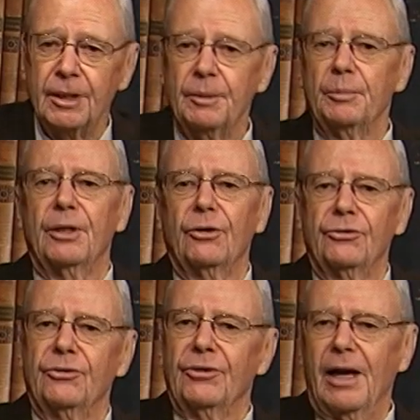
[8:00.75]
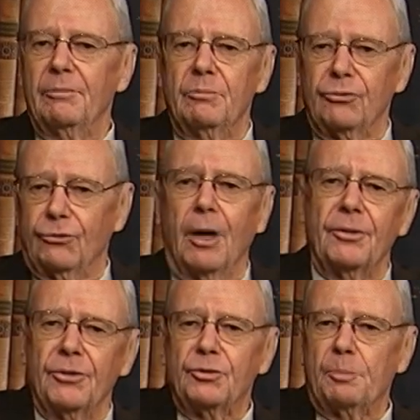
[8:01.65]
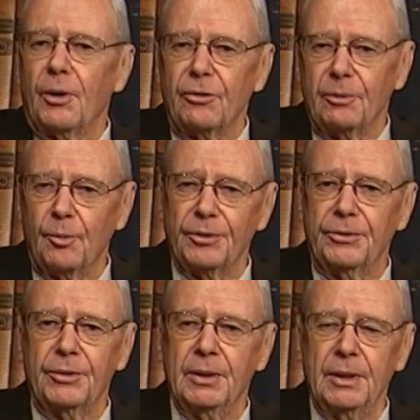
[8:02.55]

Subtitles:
because as I started this program with